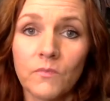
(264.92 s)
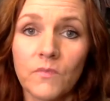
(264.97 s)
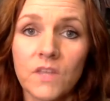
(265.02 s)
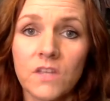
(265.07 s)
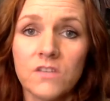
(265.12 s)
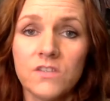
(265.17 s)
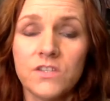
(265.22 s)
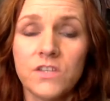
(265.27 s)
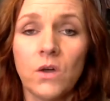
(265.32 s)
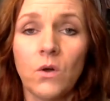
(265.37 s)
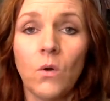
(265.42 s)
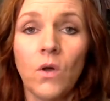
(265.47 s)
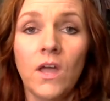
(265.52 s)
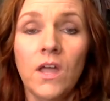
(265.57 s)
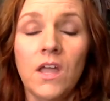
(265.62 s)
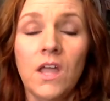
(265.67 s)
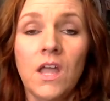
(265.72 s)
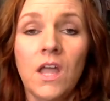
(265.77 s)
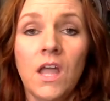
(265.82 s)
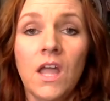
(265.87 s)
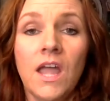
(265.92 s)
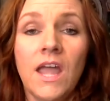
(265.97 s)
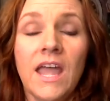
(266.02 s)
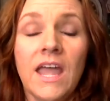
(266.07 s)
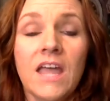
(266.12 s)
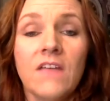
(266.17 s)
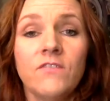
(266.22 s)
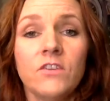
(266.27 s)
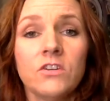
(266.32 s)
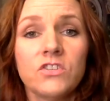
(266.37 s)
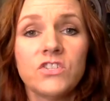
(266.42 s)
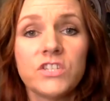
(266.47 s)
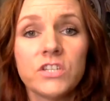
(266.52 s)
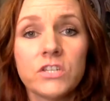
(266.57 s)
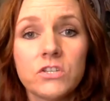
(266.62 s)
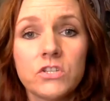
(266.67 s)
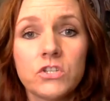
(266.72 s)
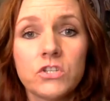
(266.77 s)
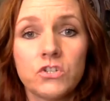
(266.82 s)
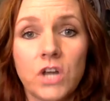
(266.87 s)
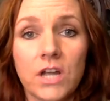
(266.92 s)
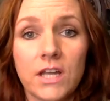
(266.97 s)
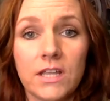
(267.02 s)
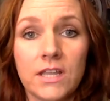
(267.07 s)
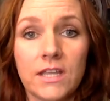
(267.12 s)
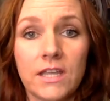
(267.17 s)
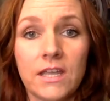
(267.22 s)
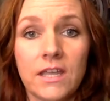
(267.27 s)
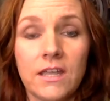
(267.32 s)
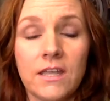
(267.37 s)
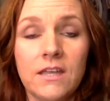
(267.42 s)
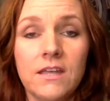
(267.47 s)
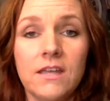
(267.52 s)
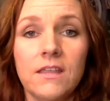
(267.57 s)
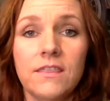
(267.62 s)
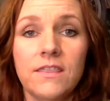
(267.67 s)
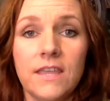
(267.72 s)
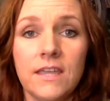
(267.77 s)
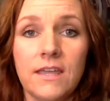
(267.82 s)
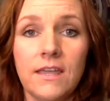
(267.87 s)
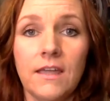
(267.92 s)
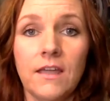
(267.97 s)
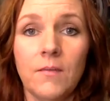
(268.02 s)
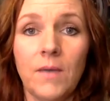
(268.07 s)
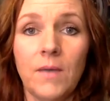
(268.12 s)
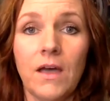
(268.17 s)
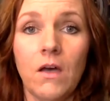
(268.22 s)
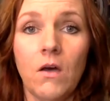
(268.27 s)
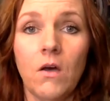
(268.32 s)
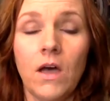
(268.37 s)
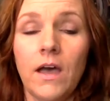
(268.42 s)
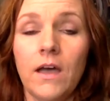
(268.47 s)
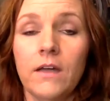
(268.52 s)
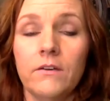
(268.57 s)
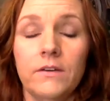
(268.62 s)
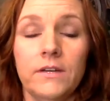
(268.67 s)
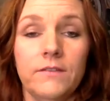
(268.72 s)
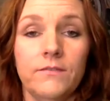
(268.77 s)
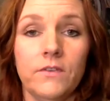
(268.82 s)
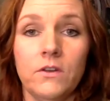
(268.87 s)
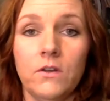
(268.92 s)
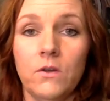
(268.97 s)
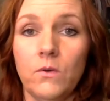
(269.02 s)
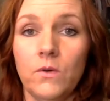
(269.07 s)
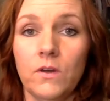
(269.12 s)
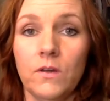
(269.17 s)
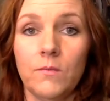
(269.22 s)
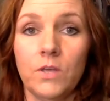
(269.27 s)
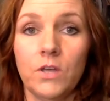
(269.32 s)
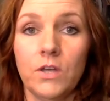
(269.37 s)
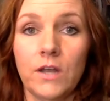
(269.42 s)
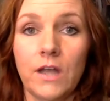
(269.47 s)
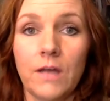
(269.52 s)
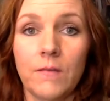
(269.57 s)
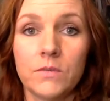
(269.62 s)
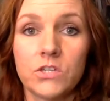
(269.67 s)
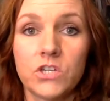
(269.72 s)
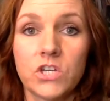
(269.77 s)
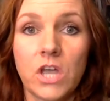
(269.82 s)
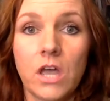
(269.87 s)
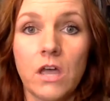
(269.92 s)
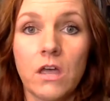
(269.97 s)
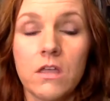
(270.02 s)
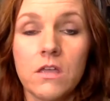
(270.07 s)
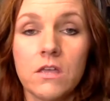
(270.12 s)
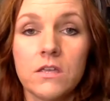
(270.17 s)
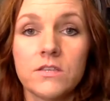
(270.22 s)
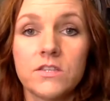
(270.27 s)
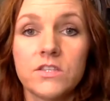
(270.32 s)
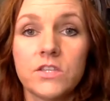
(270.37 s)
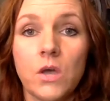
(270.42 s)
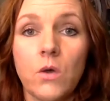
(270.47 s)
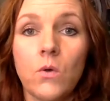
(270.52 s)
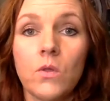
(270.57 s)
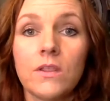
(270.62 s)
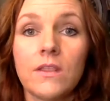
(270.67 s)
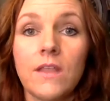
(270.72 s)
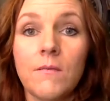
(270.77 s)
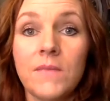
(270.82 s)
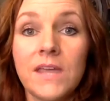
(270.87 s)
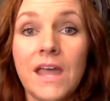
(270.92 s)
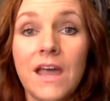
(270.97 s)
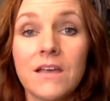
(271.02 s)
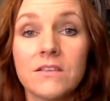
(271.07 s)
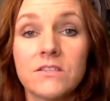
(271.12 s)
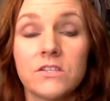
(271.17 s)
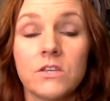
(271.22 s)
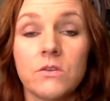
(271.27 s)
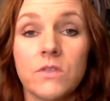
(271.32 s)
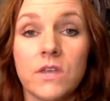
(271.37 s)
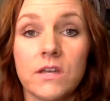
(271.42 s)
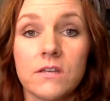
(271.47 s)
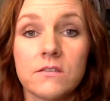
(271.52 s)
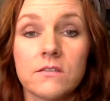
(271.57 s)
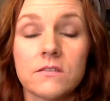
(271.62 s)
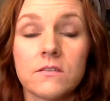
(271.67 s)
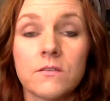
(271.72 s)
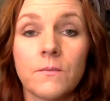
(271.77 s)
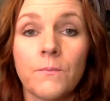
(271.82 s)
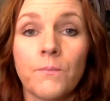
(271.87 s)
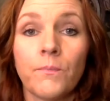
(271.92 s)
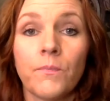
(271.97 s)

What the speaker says: So if you're still struggling, thinking about, I don't even know what I'm good at, Michelle. So let me ask you this.